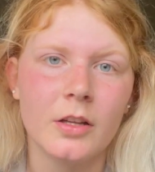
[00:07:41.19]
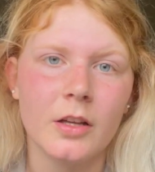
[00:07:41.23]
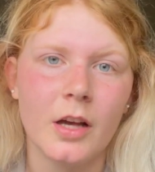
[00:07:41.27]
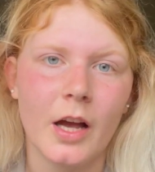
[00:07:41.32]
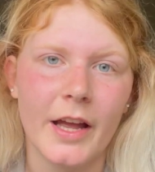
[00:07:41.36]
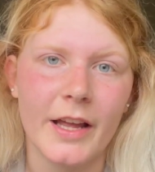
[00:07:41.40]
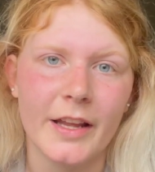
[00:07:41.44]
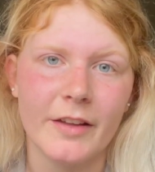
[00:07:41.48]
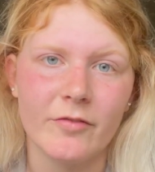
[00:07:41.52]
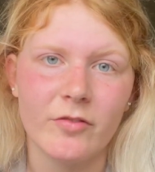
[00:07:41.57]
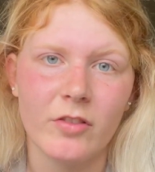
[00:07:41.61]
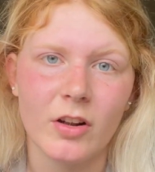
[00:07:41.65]

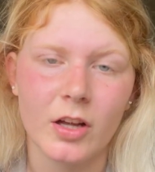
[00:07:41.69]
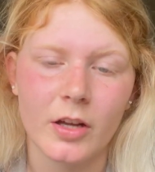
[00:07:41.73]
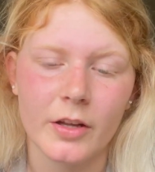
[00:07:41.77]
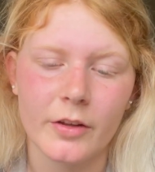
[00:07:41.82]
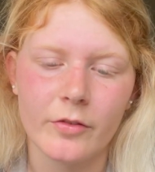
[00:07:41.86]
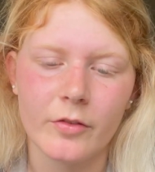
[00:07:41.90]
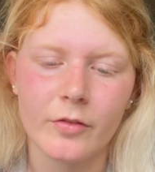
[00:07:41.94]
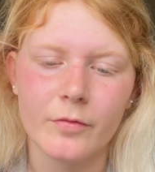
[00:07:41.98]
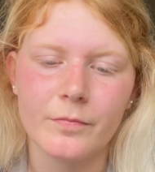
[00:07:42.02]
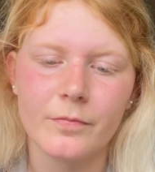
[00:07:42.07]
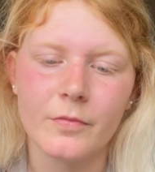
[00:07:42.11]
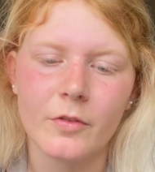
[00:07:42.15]
Hate
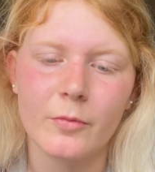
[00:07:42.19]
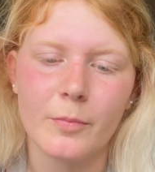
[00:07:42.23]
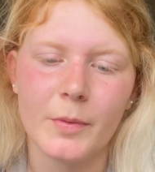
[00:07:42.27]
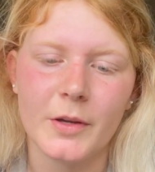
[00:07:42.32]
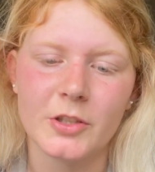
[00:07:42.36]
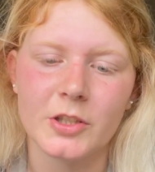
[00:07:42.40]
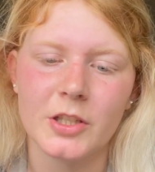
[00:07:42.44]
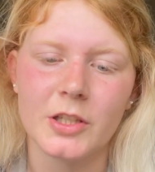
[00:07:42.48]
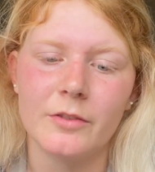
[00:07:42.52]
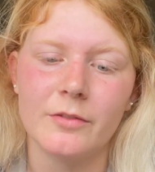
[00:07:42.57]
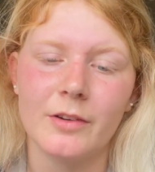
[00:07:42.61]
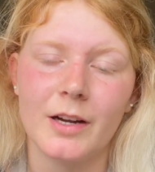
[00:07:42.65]
flies,
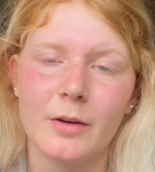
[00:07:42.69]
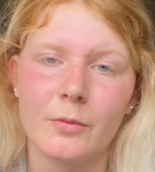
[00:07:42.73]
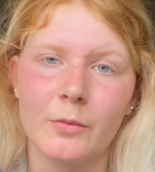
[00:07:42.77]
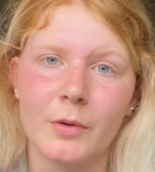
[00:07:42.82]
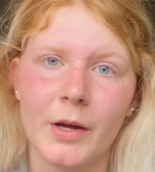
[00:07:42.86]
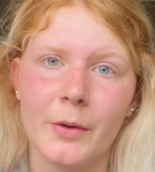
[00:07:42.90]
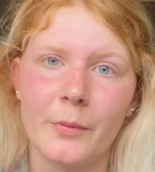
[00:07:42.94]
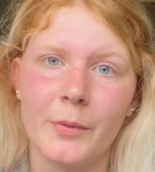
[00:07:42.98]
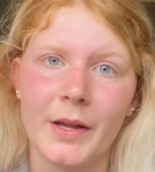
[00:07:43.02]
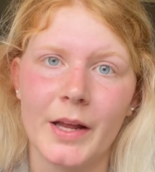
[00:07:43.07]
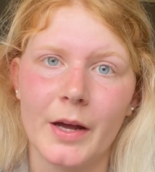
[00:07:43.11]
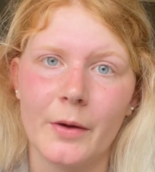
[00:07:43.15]
especially around
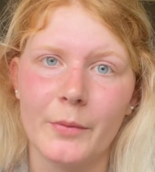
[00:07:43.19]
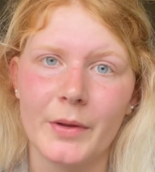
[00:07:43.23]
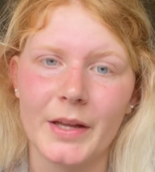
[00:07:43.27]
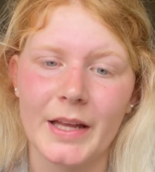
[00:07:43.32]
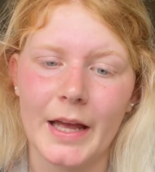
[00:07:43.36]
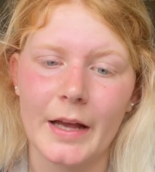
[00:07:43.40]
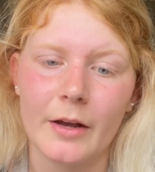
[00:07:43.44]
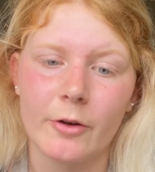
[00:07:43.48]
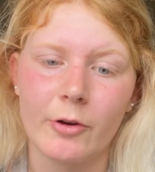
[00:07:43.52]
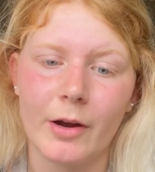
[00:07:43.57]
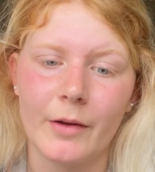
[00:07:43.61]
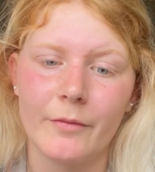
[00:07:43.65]
where we are, we
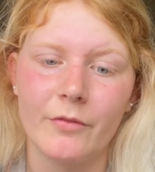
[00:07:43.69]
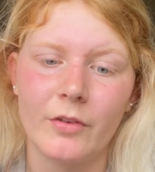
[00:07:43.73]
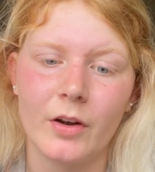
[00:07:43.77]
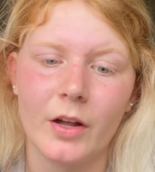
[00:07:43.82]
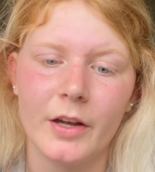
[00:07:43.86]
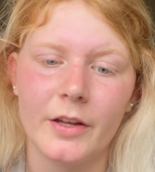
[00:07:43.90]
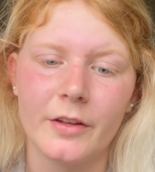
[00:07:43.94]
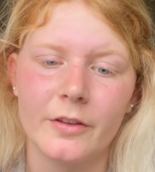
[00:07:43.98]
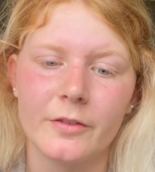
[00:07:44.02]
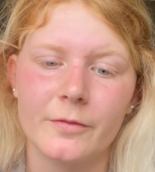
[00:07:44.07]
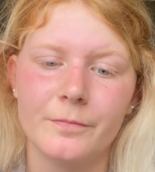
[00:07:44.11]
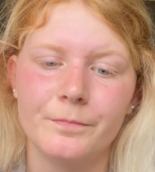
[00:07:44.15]
get crab
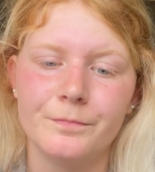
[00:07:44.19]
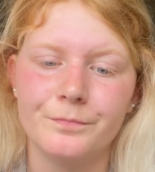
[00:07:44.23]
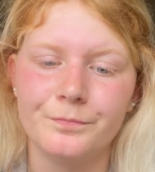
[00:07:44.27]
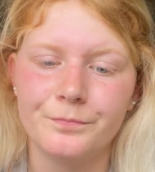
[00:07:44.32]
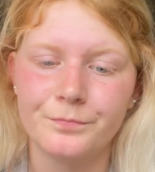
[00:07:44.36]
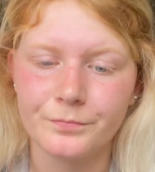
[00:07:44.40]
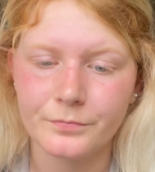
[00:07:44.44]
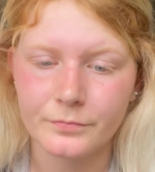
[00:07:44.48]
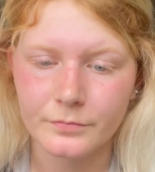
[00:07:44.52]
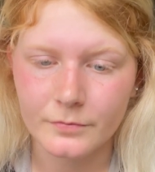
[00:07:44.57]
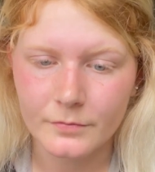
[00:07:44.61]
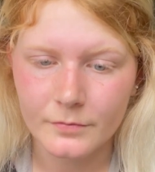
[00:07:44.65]
flies.
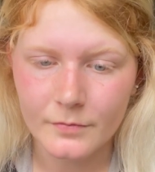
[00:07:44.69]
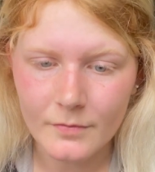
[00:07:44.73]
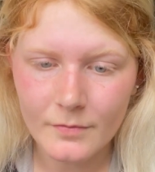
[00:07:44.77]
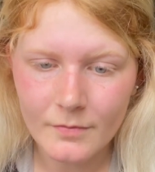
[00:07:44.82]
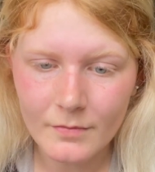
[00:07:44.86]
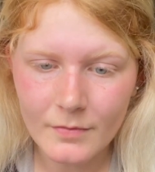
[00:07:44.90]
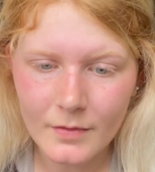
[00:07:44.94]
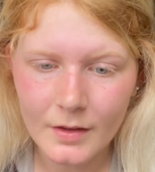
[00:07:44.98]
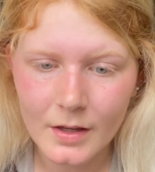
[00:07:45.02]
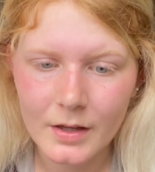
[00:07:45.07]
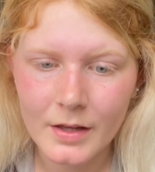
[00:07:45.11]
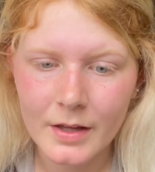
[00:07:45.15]

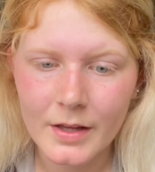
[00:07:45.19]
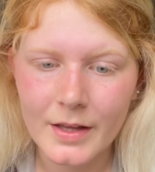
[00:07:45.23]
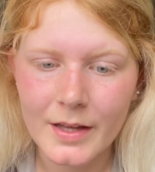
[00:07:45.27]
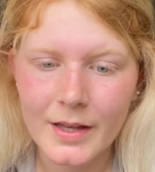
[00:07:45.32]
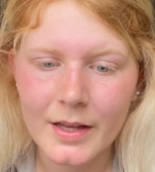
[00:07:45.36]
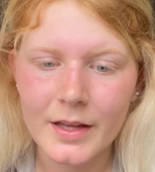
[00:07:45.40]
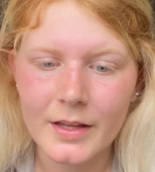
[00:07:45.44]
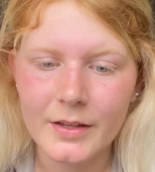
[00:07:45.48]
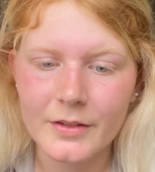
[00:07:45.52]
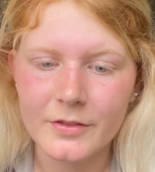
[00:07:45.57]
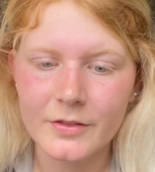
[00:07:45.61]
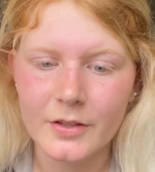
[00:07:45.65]

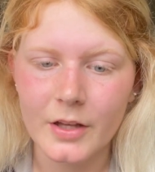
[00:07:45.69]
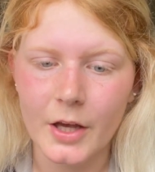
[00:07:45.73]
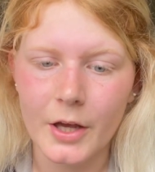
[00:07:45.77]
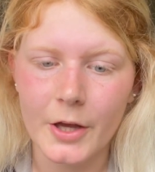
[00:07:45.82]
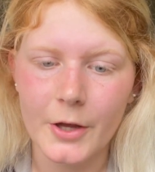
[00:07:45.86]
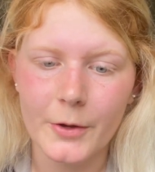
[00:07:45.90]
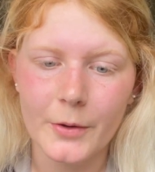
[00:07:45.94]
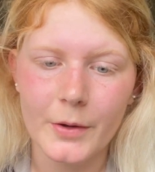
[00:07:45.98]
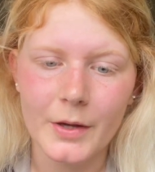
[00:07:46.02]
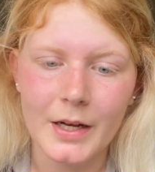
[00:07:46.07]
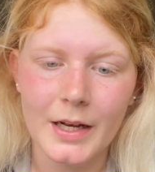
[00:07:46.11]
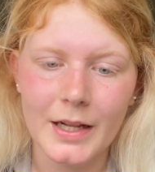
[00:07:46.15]

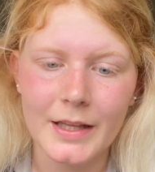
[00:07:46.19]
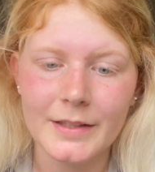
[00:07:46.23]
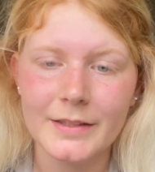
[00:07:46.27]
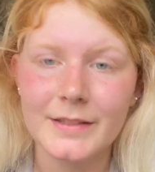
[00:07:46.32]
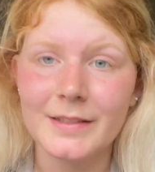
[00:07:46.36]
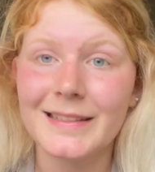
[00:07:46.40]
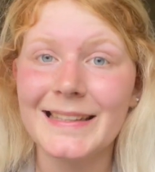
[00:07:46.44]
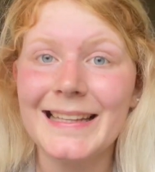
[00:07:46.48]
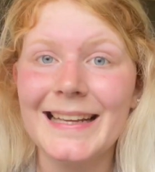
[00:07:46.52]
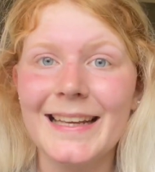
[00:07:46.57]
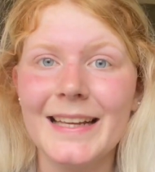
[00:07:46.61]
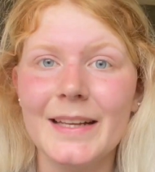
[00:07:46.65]
So let's
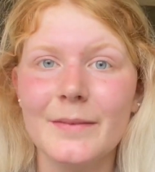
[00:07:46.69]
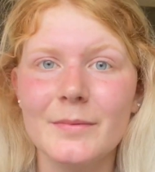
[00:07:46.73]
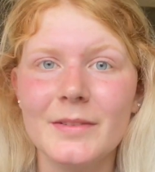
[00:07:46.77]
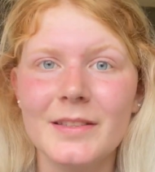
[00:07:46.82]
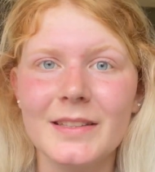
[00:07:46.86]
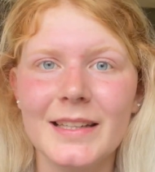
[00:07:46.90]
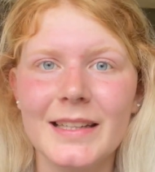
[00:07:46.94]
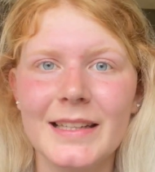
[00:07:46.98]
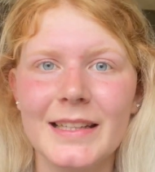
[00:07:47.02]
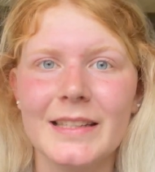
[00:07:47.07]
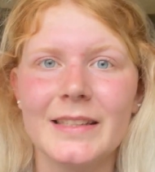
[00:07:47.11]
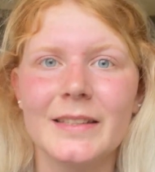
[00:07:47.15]
get him
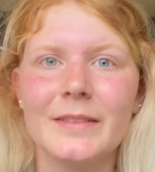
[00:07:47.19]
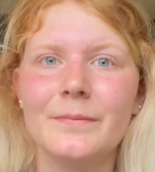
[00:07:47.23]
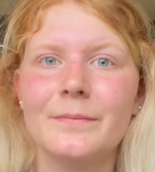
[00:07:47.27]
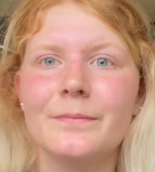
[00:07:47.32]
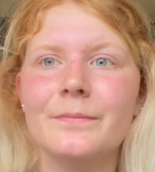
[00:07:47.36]
studded.